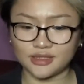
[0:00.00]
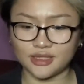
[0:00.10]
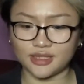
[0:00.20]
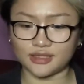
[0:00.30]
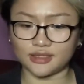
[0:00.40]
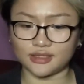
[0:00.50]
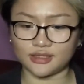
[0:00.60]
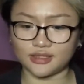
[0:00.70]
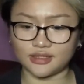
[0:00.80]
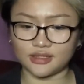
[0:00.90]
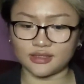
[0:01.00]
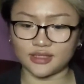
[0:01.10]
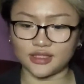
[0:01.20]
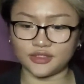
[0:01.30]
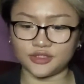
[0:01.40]
and
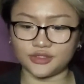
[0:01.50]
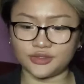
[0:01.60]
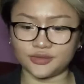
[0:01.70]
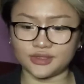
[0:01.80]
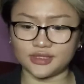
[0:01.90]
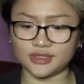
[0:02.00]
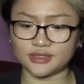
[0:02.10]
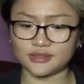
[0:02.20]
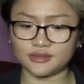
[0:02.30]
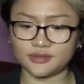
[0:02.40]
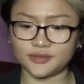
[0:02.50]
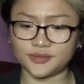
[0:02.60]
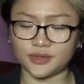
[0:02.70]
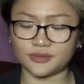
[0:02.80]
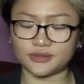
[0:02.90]
they introduced this
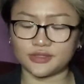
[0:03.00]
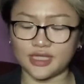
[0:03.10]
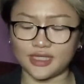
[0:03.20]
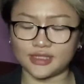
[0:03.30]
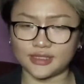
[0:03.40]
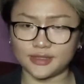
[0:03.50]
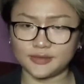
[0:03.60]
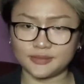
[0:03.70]
false reality